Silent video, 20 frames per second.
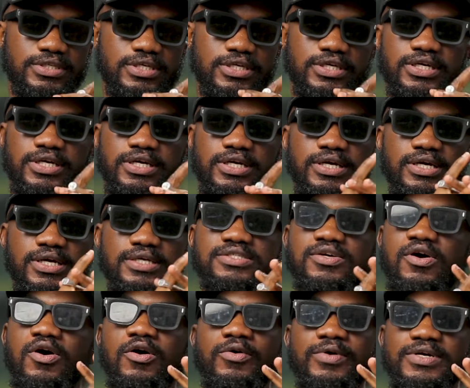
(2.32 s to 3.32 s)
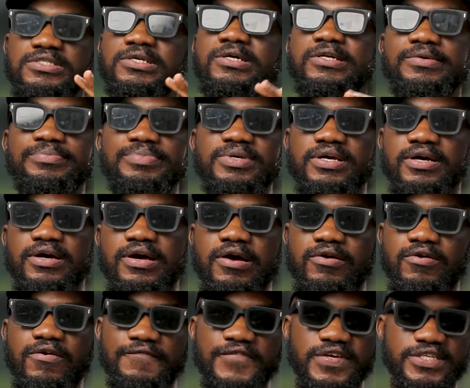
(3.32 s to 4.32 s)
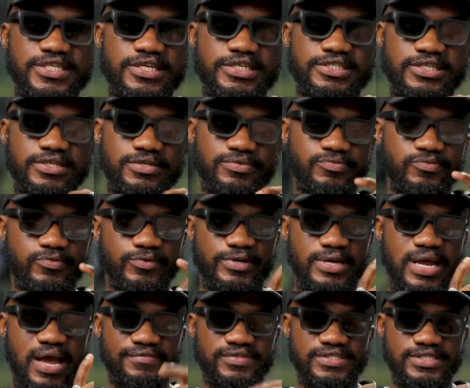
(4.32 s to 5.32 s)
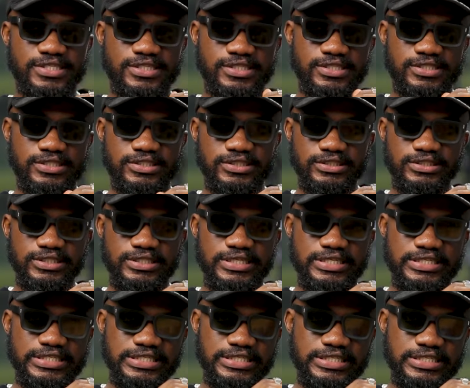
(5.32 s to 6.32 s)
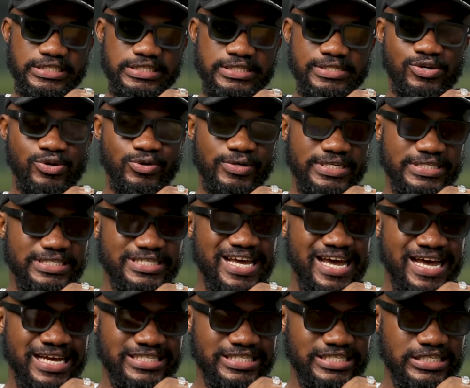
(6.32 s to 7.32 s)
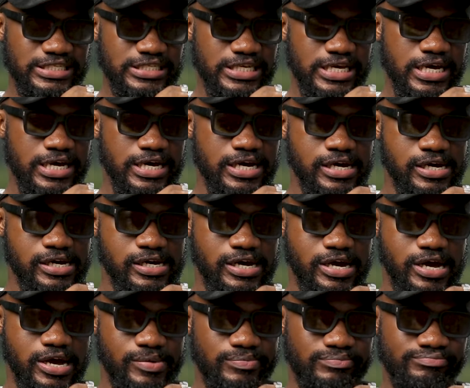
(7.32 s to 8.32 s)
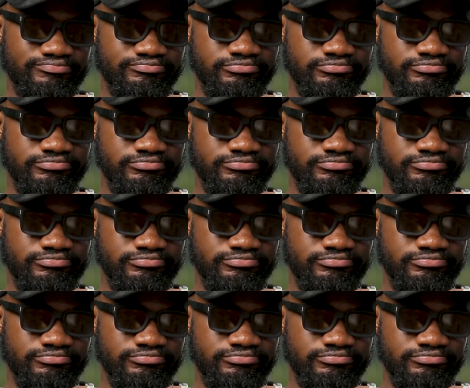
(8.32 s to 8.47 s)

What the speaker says: Yeah. I hear that. It's always gonna be a conversation we'd have to, you know, discuss. Or